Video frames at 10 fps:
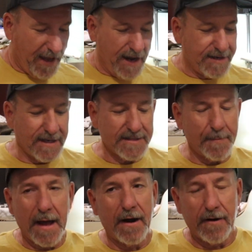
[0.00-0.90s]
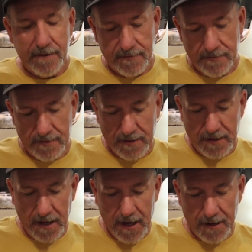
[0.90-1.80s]
And it doesn't matter
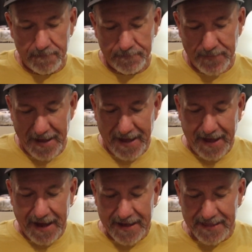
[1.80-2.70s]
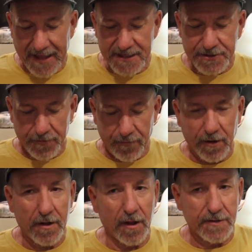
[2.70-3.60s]
unless you're
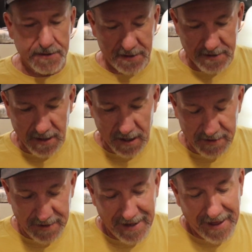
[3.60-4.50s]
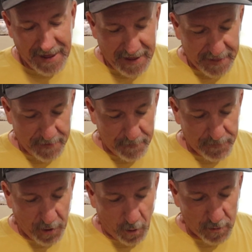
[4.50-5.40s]
real close to the duct.
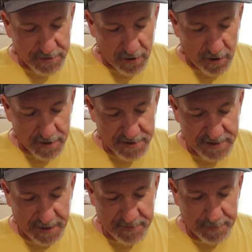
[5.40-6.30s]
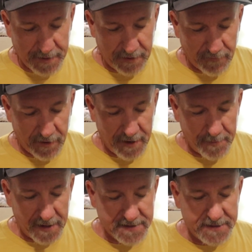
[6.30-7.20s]
The holes on ours seem to be right
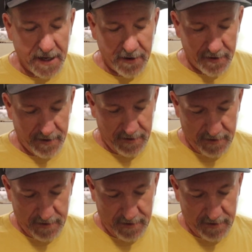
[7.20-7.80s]
about centered.